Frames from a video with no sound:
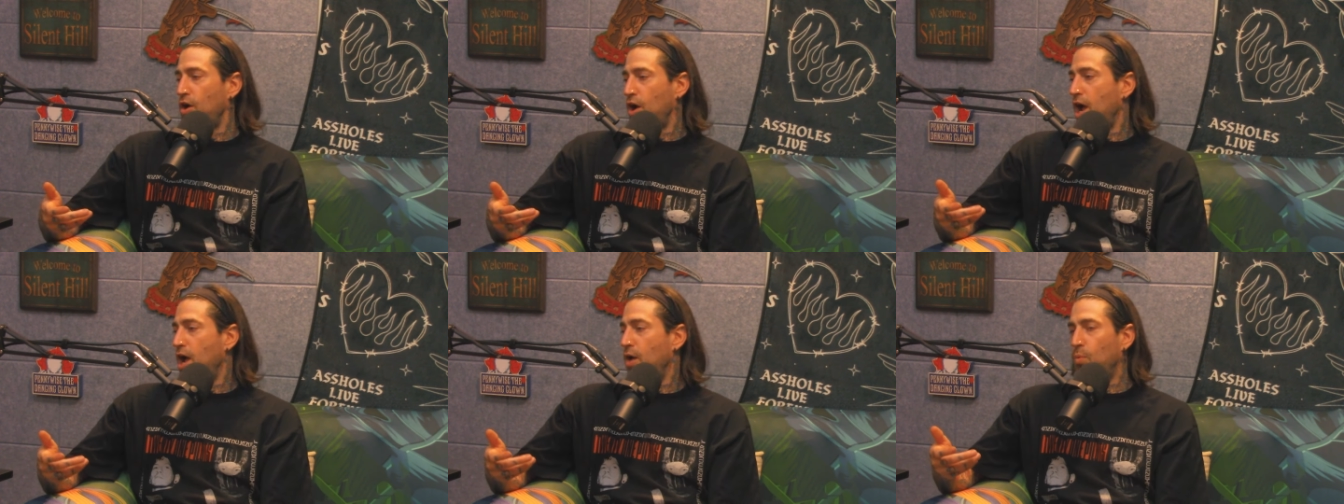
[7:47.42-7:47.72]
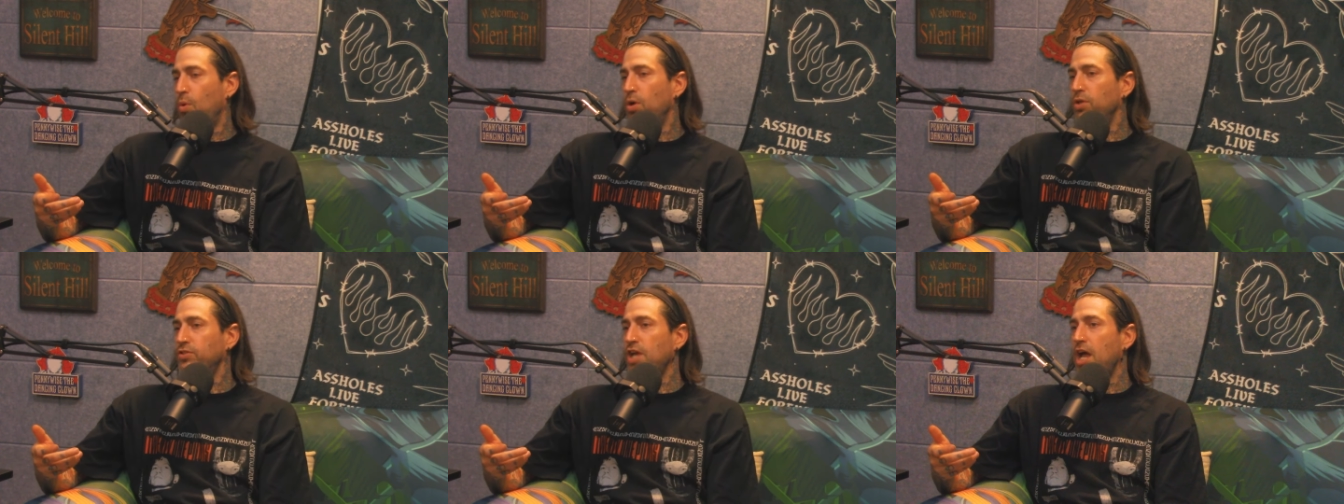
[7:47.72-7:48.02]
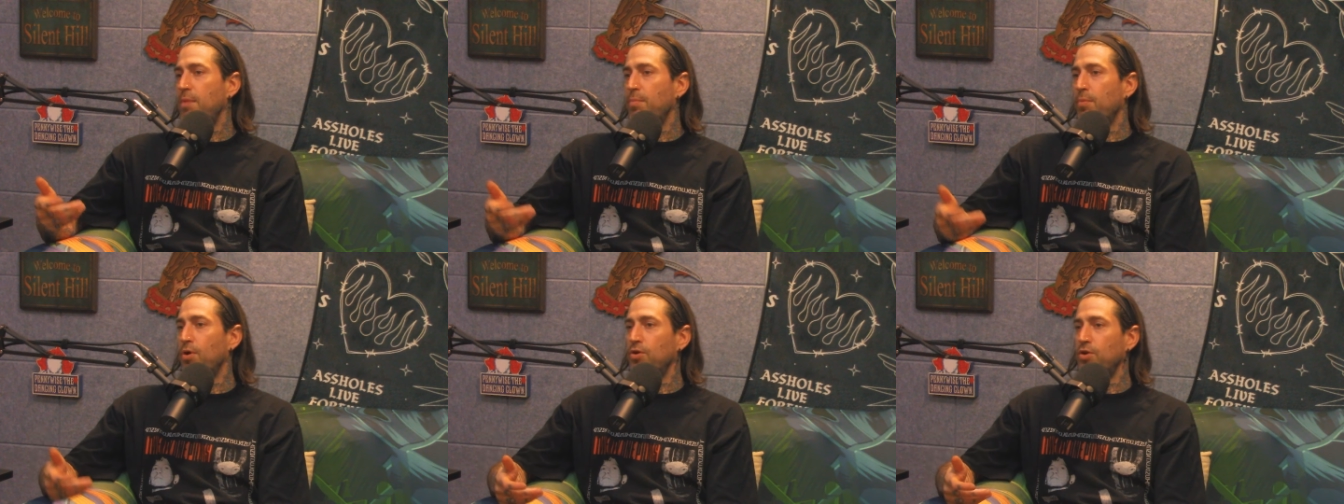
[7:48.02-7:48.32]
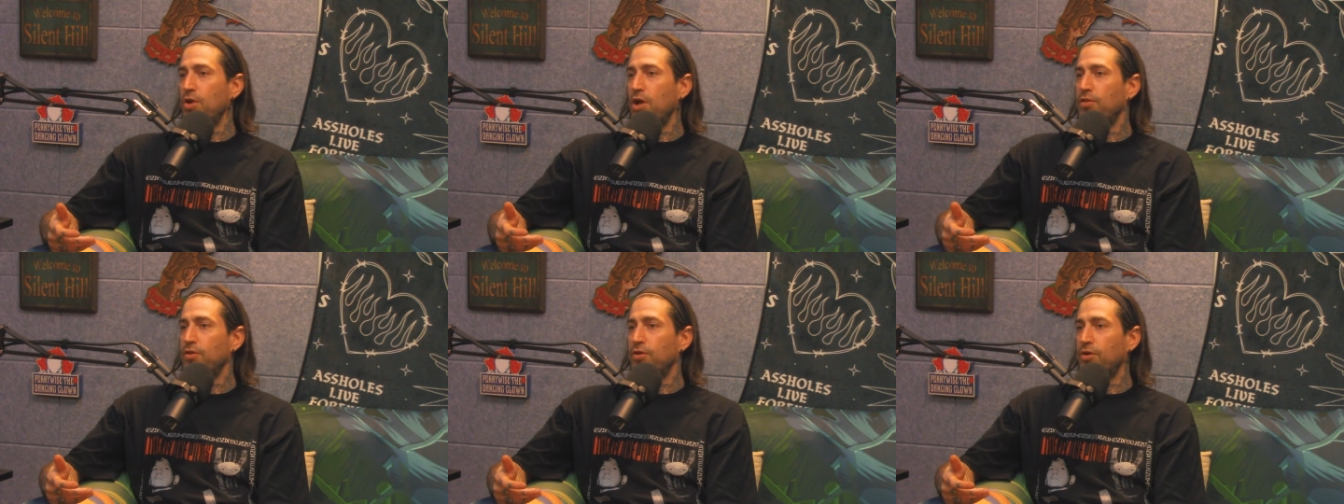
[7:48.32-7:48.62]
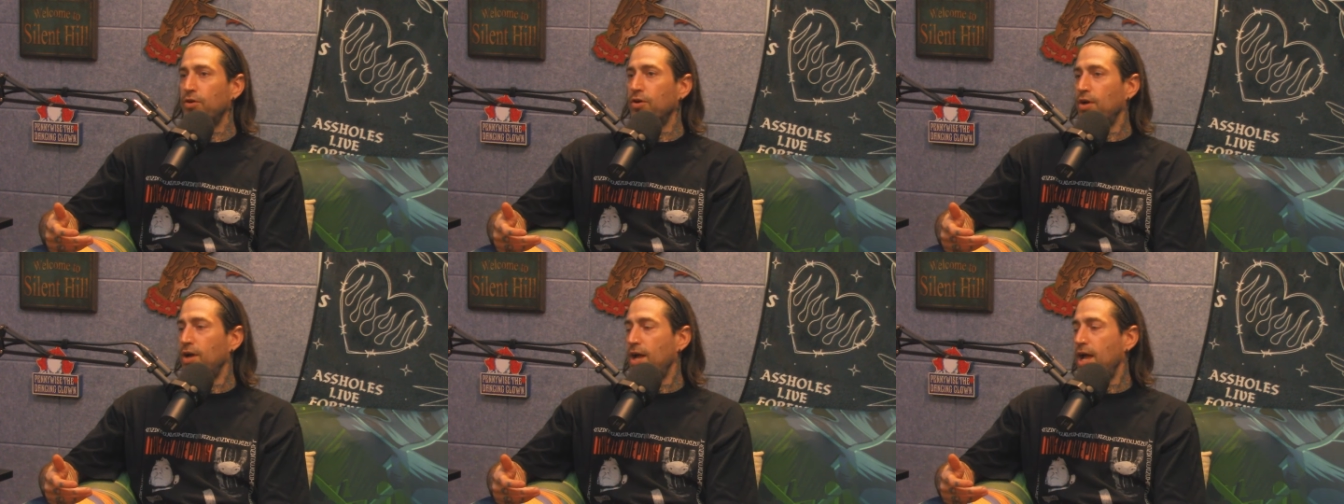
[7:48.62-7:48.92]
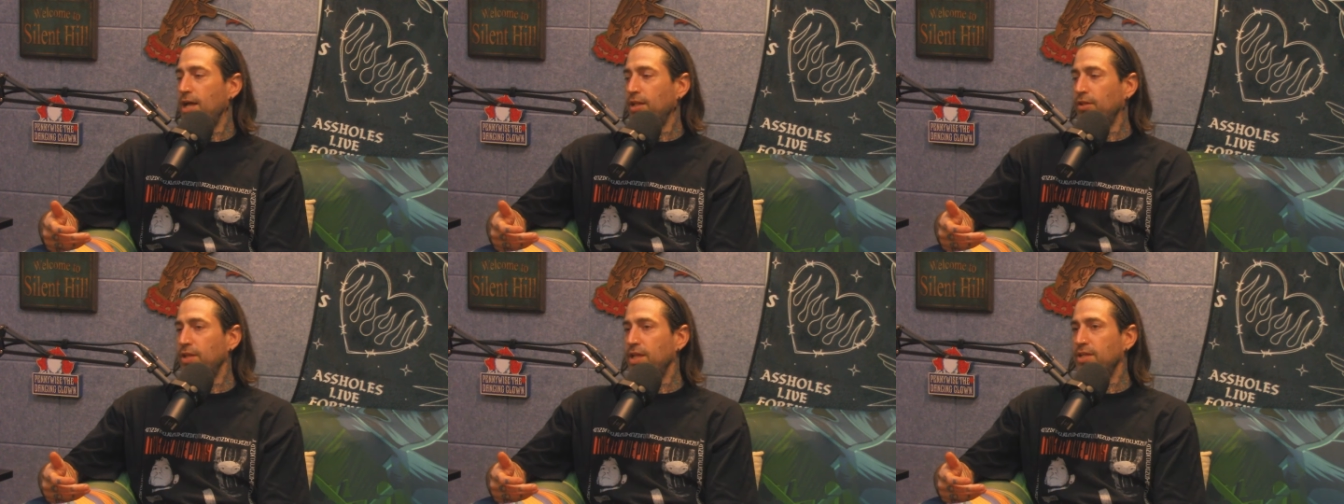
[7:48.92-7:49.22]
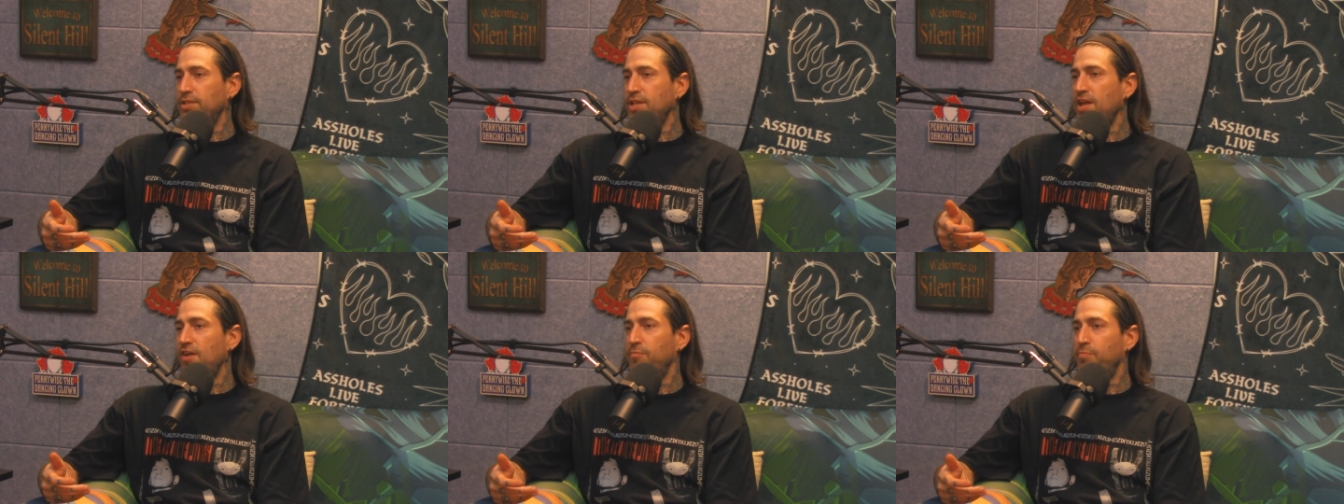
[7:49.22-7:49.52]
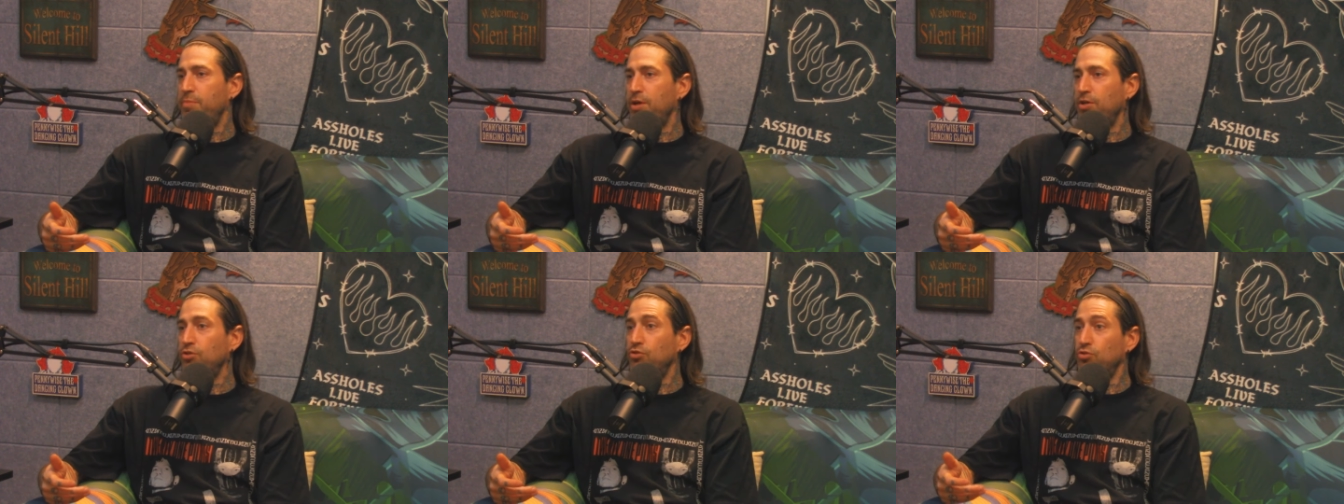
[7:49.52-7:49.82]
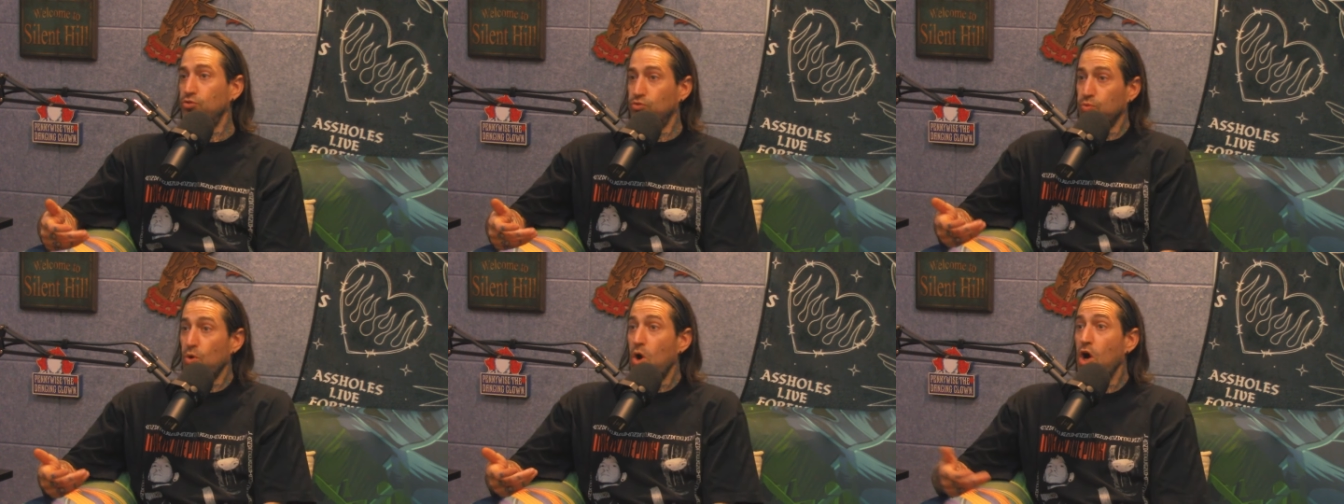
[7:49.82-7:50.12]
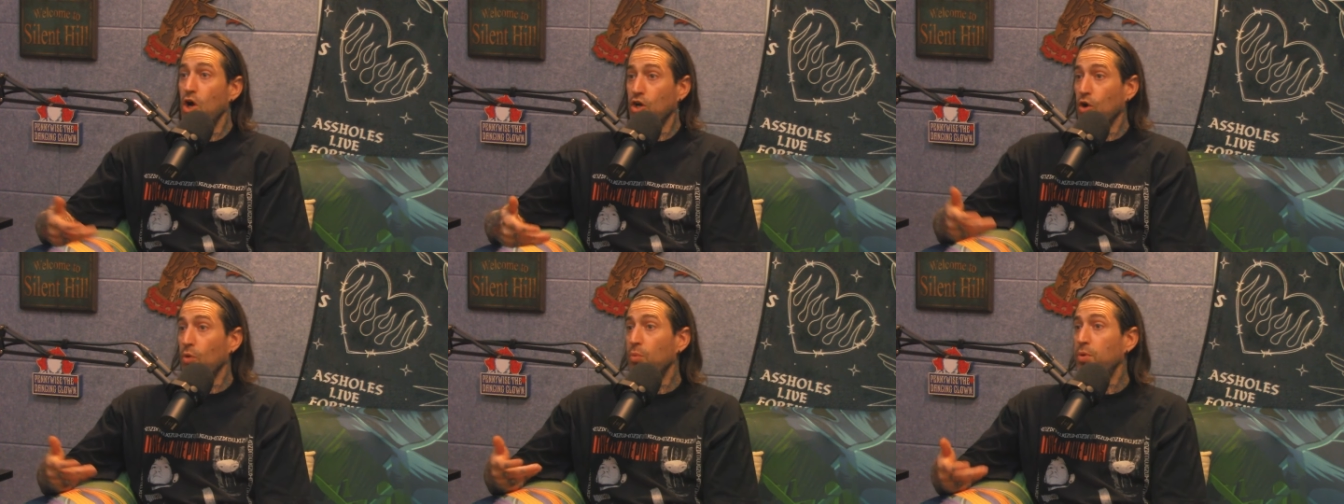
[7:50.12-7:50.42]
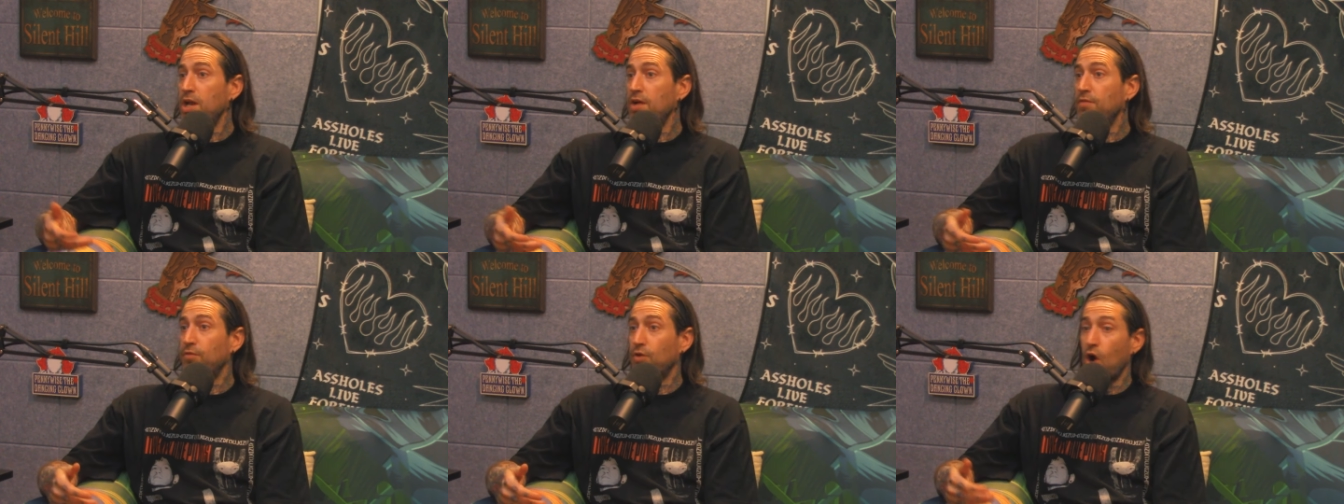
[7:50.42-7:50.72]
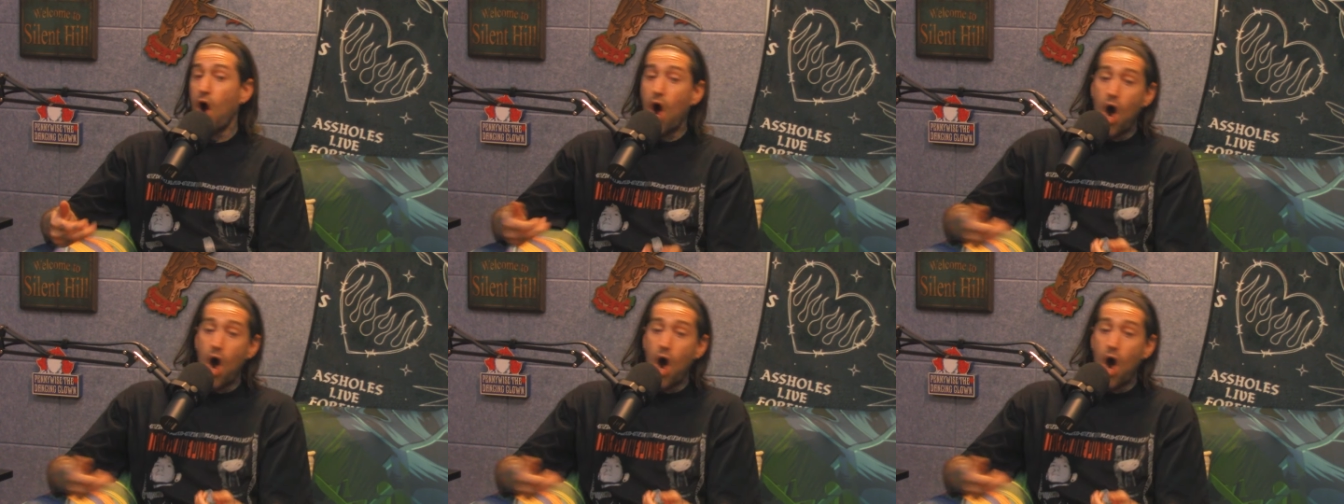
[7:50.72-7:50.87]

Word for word: at one time or another at least have been drunk or whatever